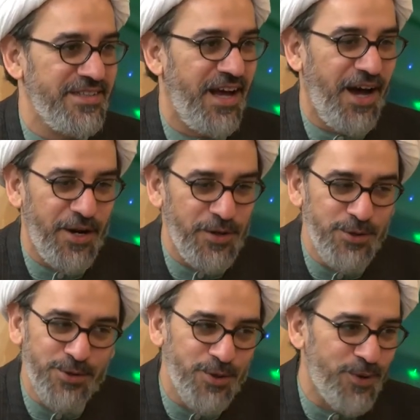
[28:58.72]
Are you
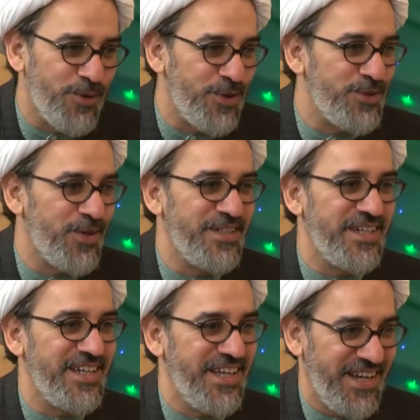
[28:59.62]
sure what you are
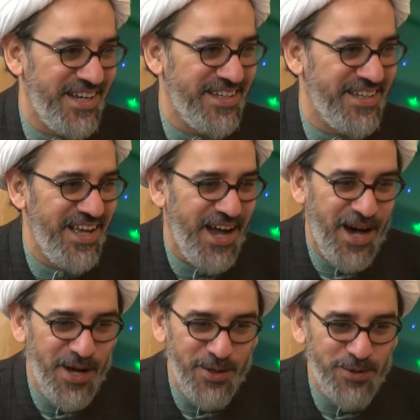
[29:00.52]
declaring?
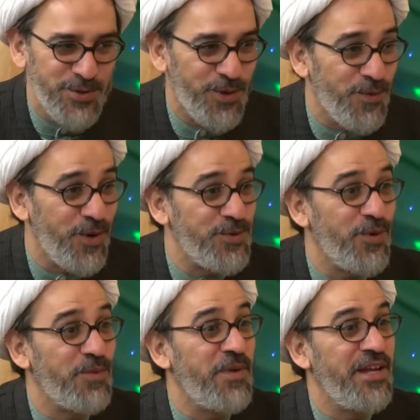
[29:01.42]
Are you sure what you
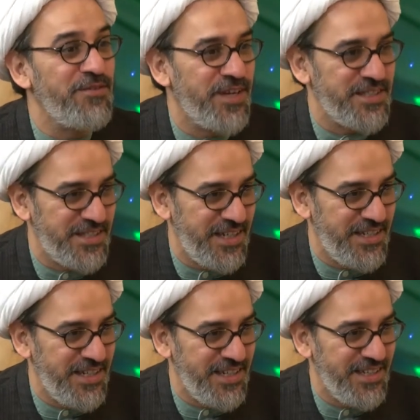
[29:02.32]
are manifestating?